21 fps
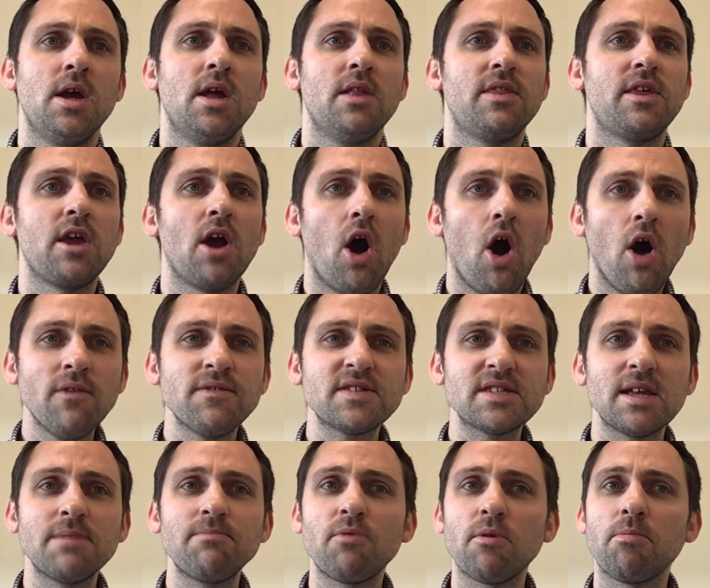The
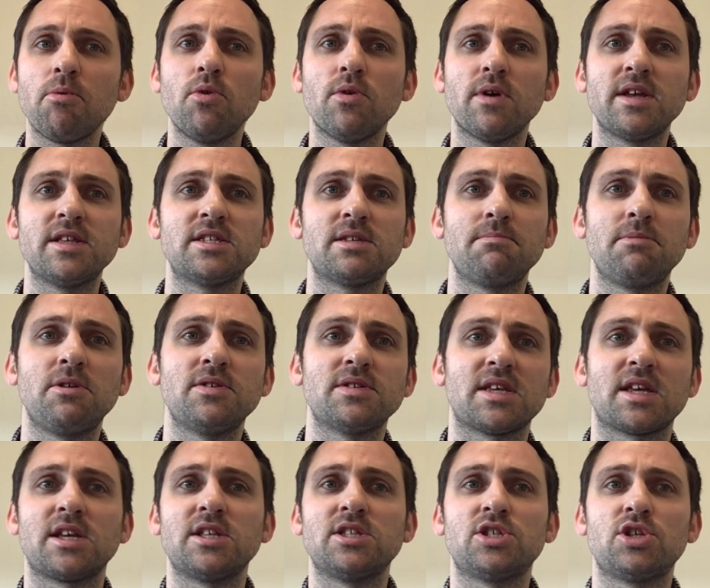Ofsted report into
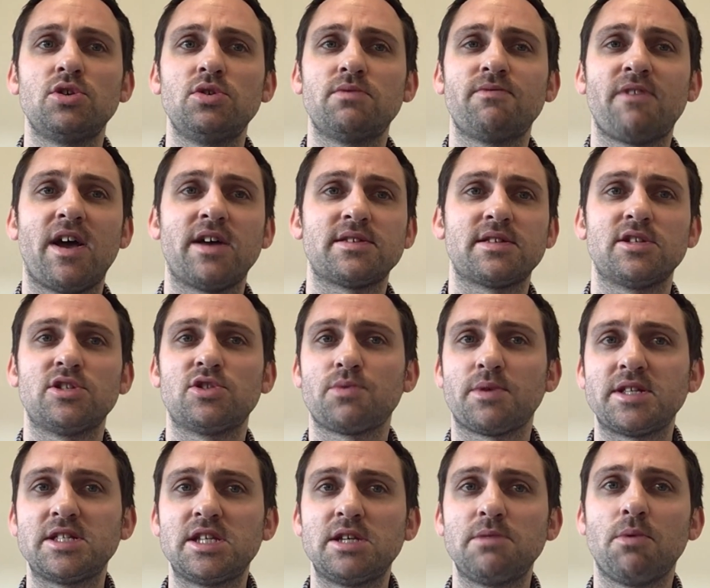music in
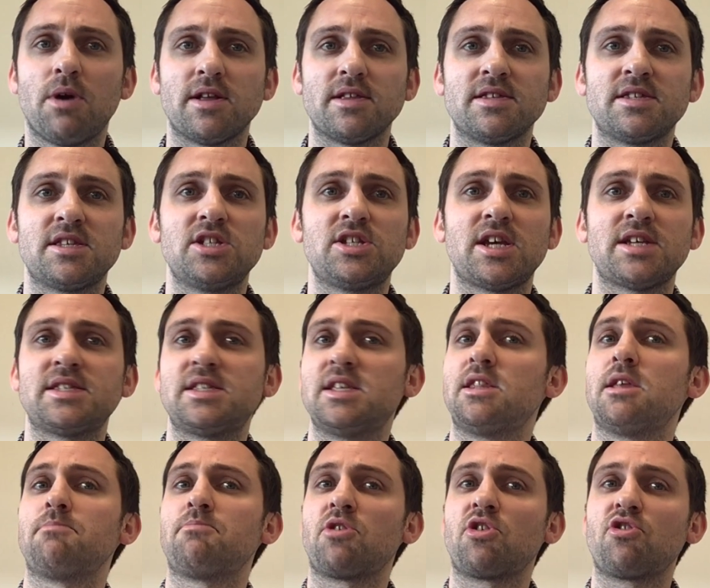2021 suggested
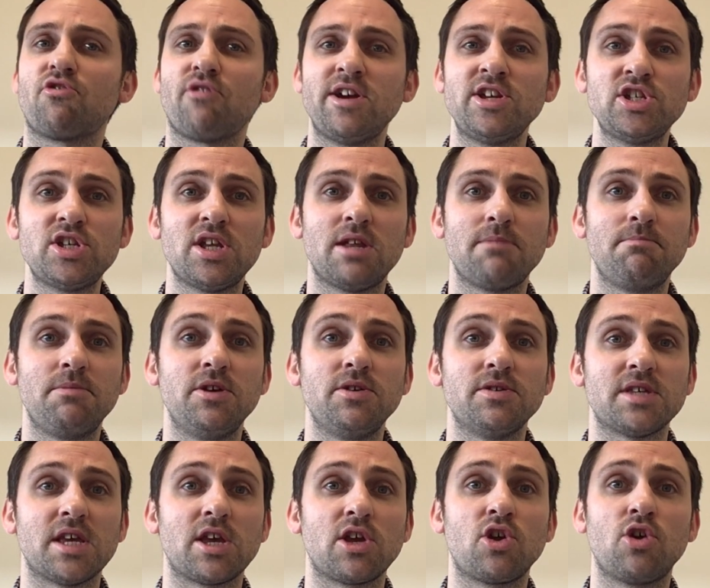that progression in
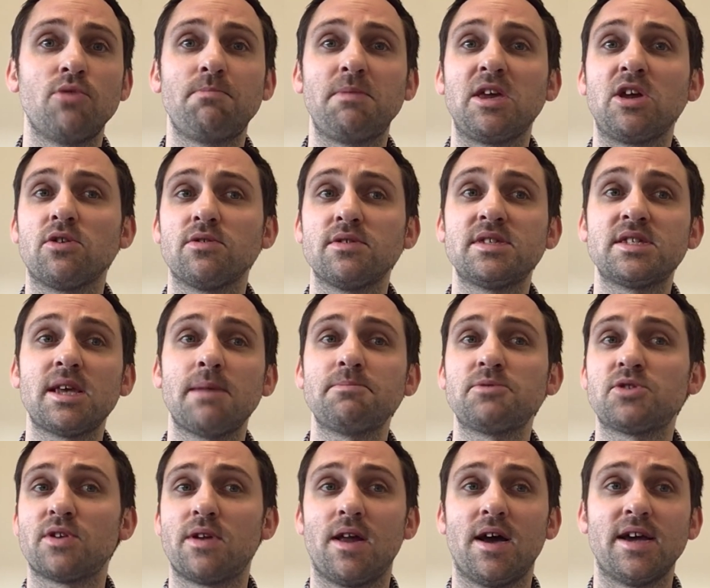music could be
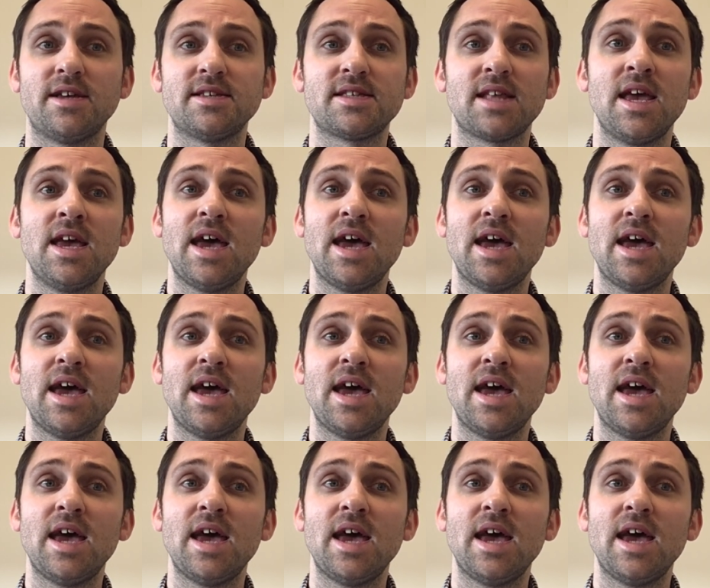conceptualised